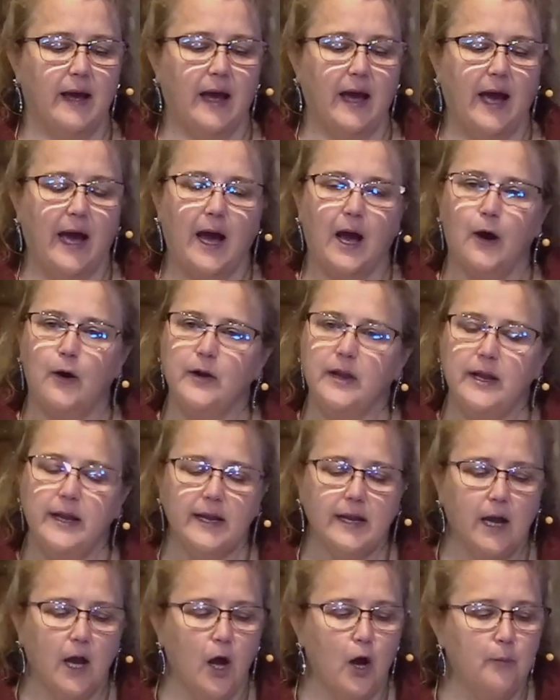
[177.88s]
how did
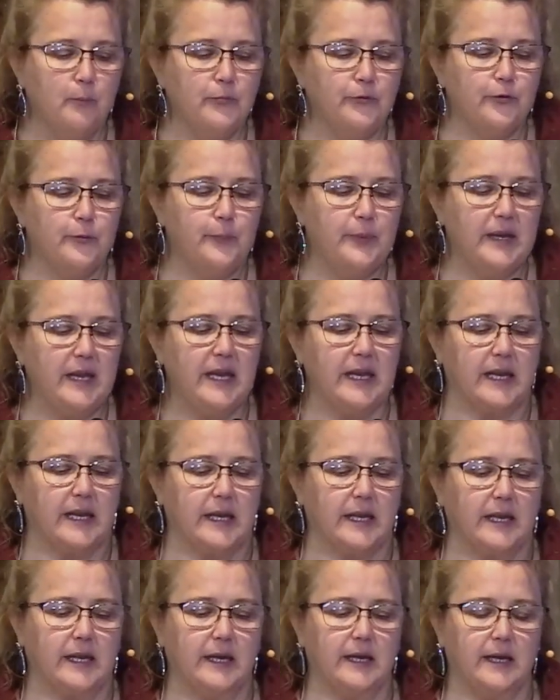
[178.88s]
it come to
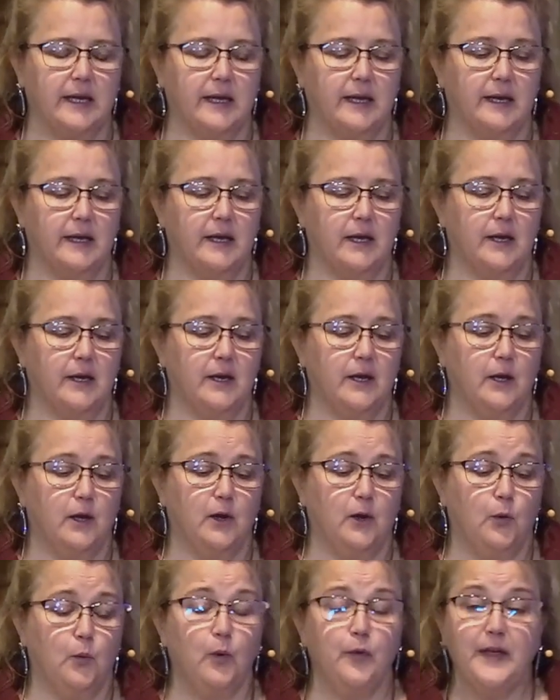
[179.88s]
be?
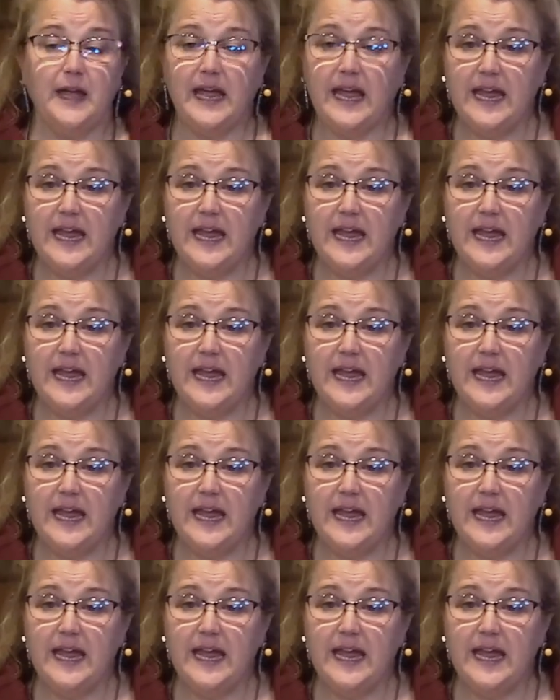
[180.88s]
Well, the